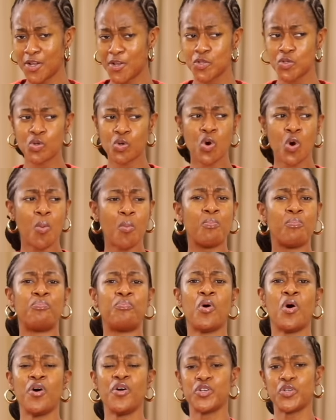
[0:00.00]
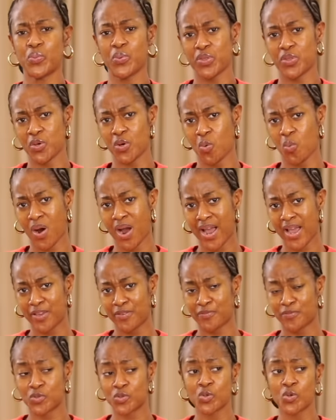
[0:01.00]
to go bond with your
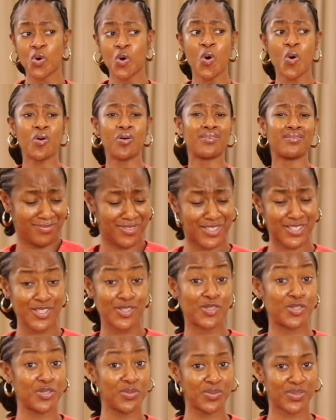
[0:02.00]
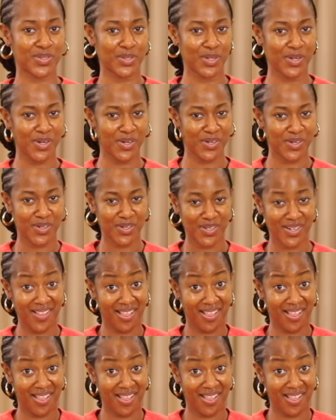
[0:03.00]
wife, to go seduce her.